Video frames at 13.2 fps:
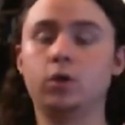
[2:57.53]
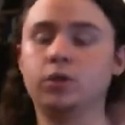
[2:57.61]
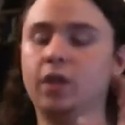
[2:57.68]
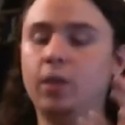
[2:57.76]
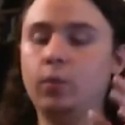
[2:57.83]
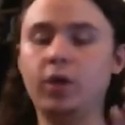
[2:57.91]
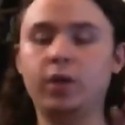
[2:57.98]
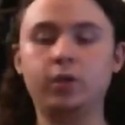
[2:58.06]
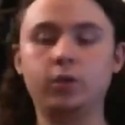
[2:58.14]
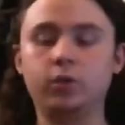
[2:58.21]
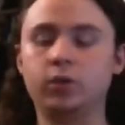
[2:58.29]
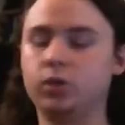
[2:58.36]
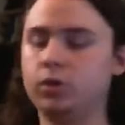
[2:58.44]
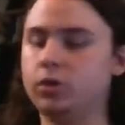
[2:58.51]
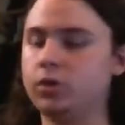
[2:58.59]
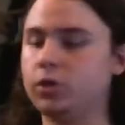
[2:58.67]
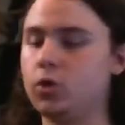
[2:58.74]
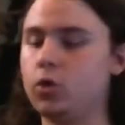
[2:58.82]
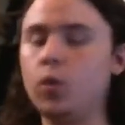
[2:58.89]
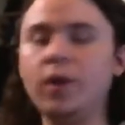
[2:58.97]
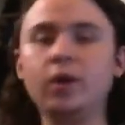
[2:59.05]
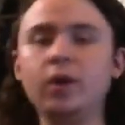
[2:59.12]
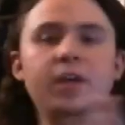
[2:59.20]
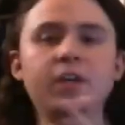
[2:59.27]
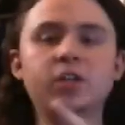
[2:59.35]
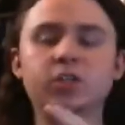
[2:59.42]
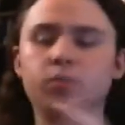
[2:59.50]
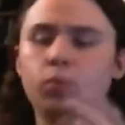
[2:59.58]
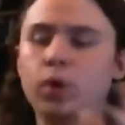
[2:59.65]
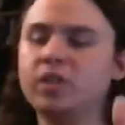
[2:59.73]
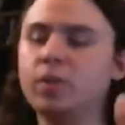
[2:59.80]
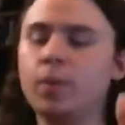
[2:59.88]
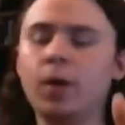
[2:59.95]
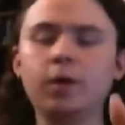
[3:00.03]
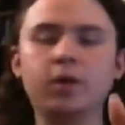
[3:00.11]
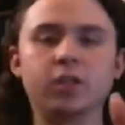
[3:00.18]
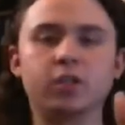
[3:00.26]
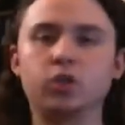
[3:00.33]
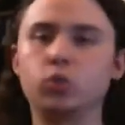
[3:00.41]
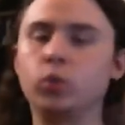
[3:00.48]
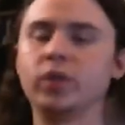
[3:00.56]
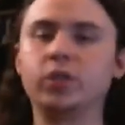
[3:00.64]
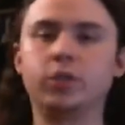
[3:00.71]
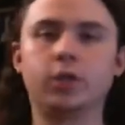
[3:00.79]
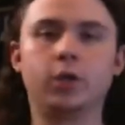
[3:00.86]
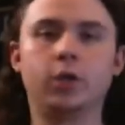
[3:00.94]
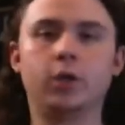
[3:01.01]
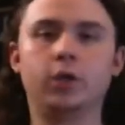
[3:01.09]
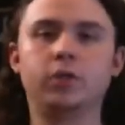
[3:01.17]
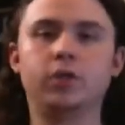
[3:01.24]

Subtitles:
So that way you can just quickly press a button and switch